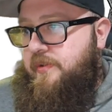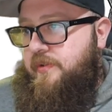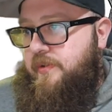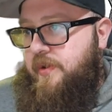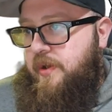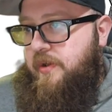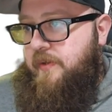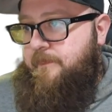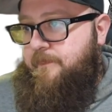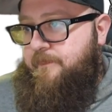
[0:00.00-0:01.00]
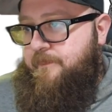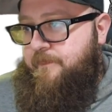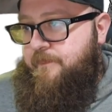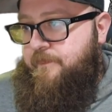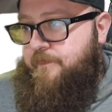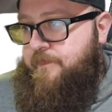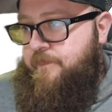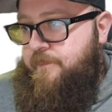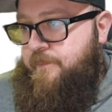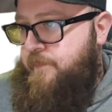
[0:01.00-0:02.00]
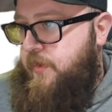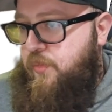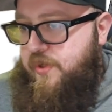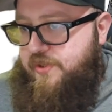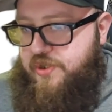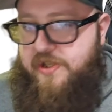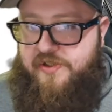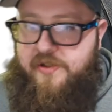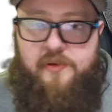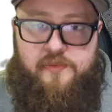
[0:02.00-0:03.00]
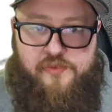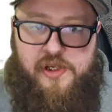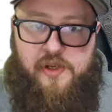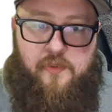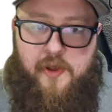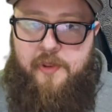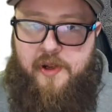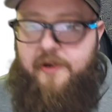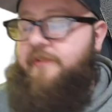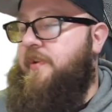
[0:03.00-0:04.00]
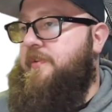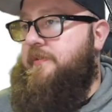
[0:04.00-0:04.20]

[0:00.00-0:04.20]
uh, quick changing channel lock pliers.